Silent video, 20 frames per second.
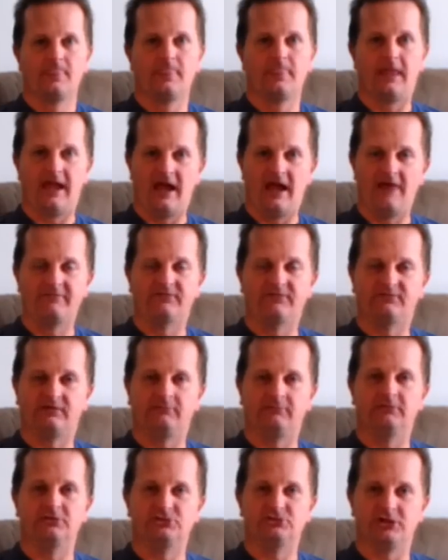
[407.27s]
They have the
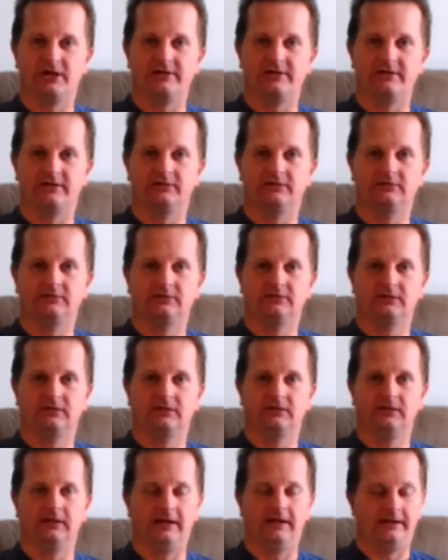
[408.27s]
same agenda.
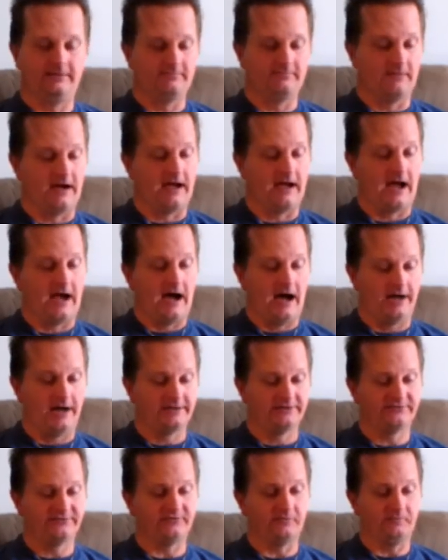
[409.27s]
And in my
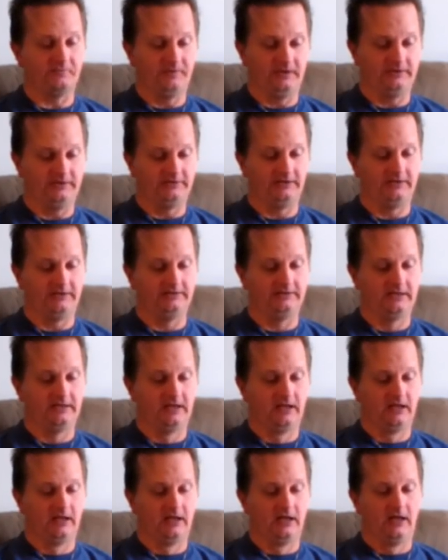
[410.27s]
honest opinion,
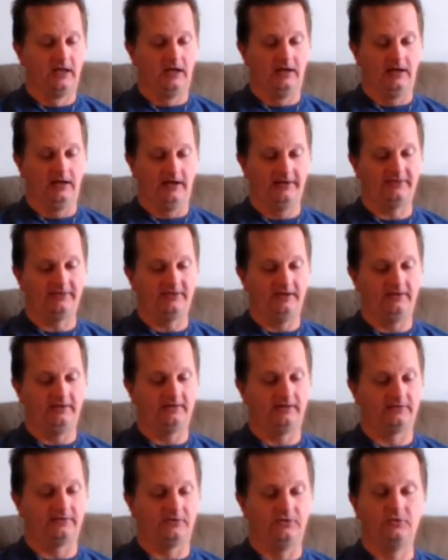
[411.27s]
I think
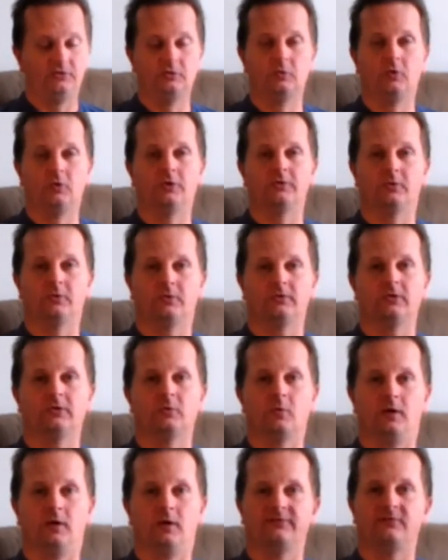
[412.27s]
that the New World
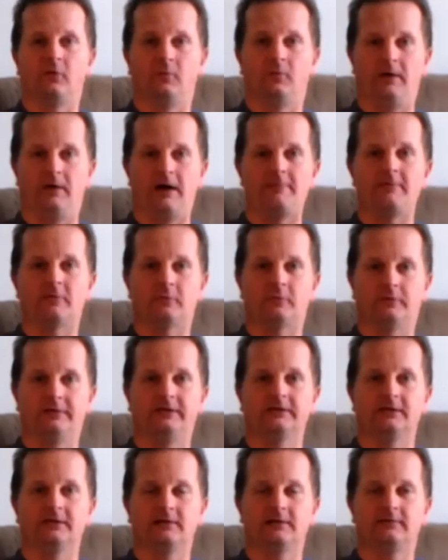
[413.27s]
Order wants Obama
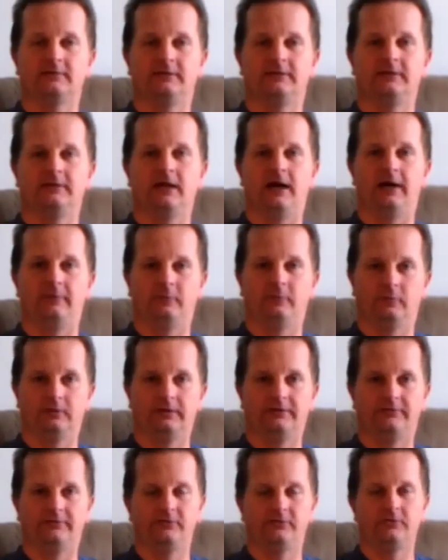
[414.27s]
reelected. I
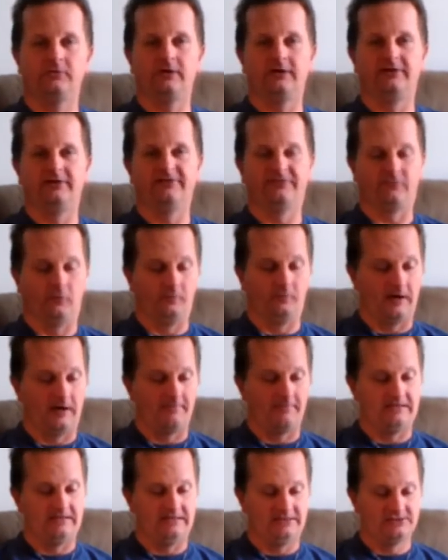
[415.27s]
really do. And if
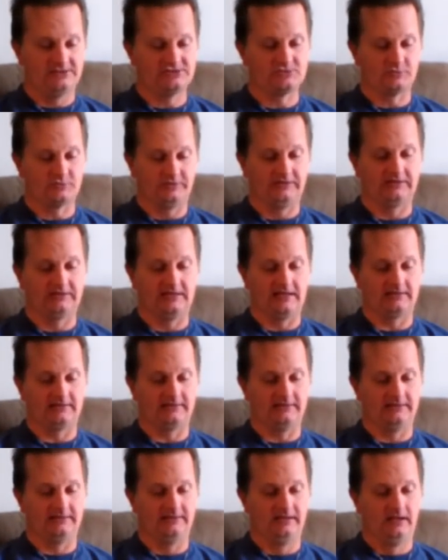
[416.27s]
Obama is
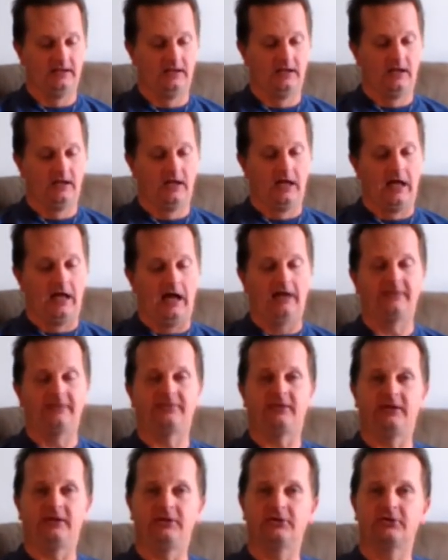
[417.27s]
reelected, I
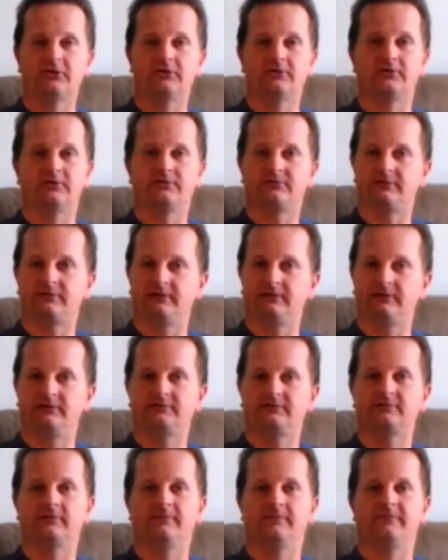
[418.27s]
think you're going to see
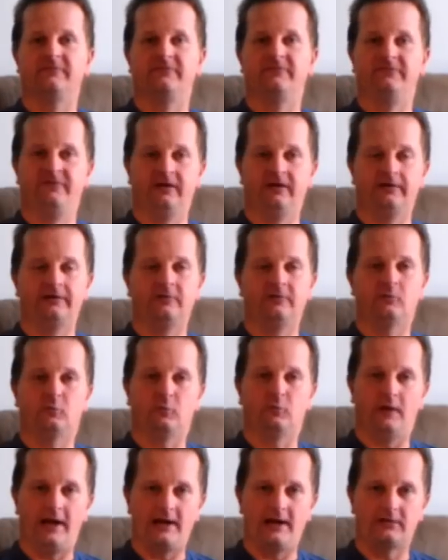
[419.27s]
some very
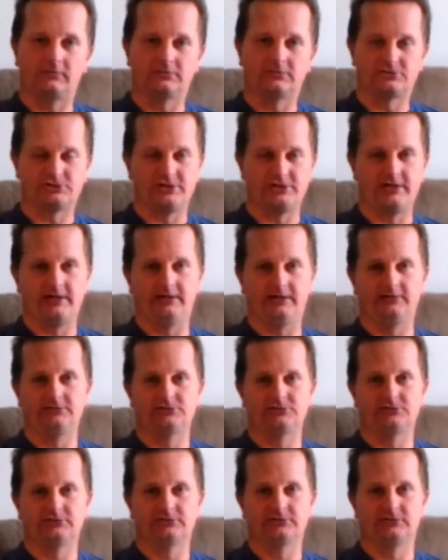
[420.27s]
radical
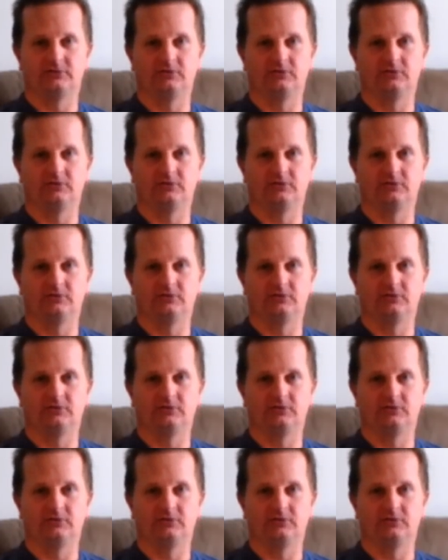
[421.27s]
change